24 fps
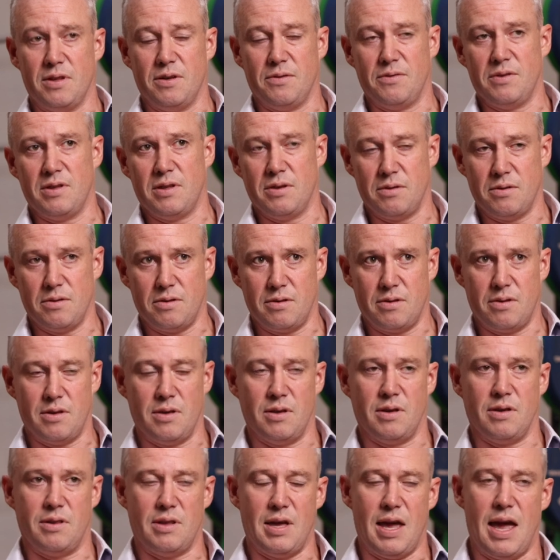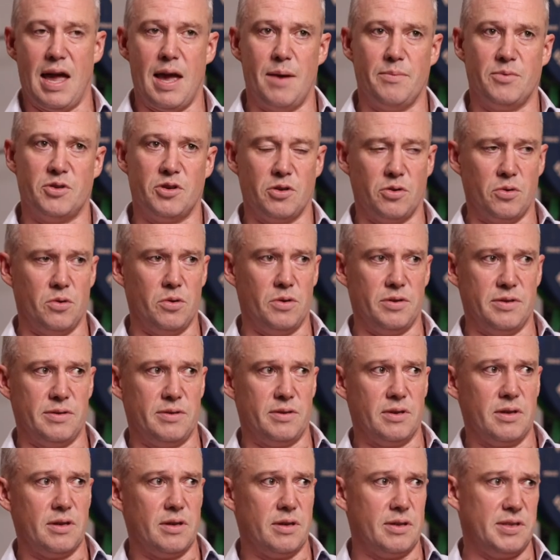the hamstring all
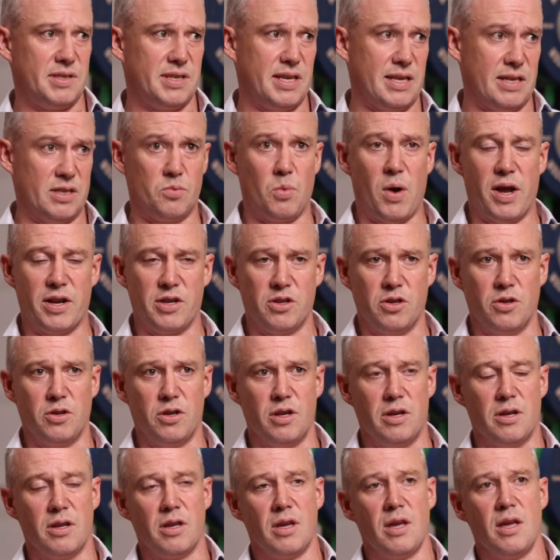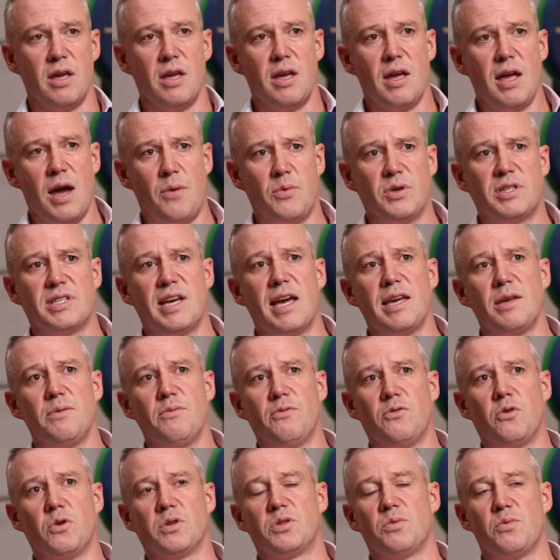is seen as one unit, and we take him
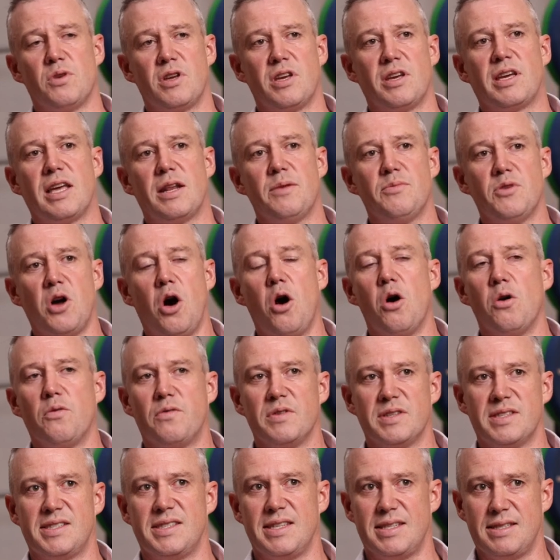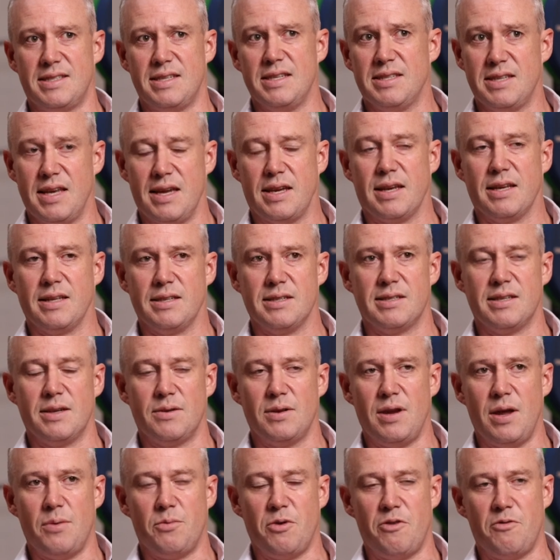forwards and we get him to hold for 60 seconds.
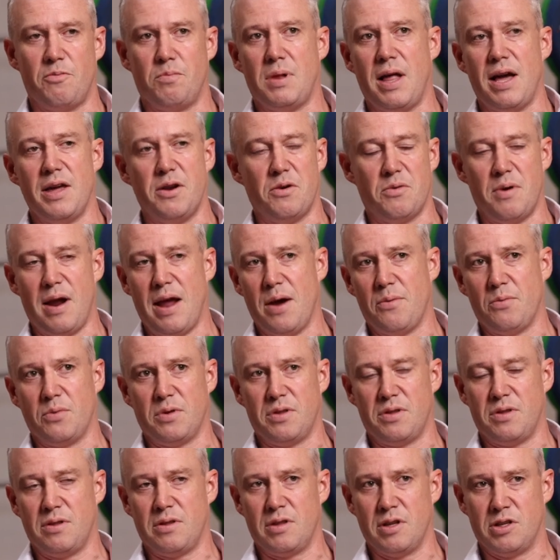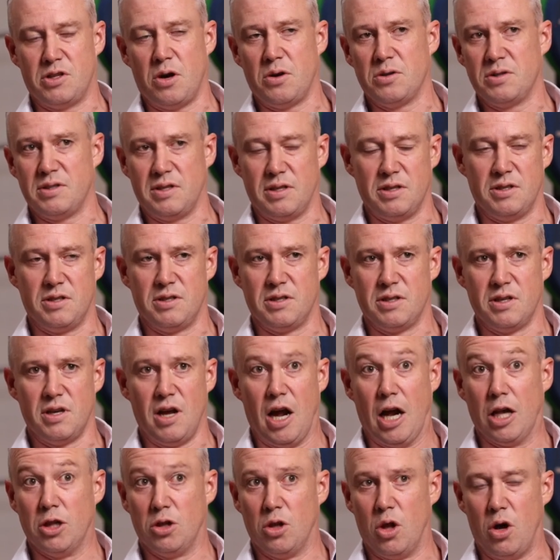And we've played around with the dosage
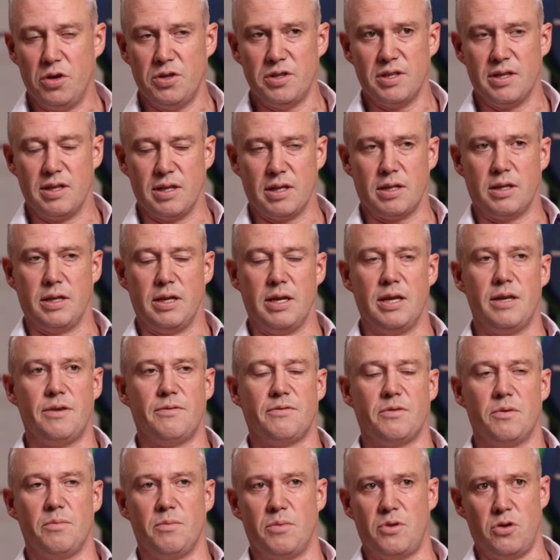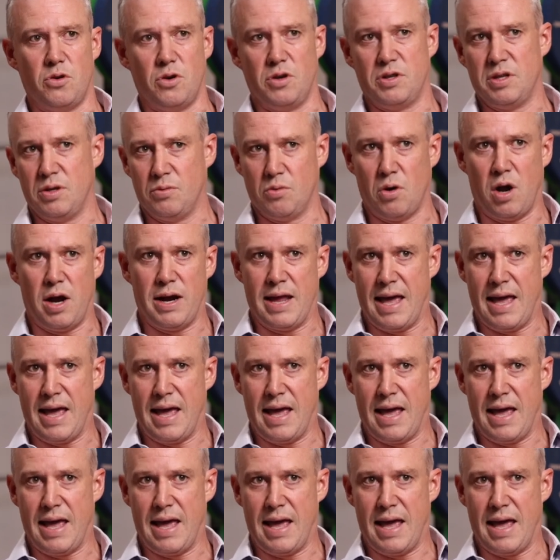a lot in the clinic, from 30 right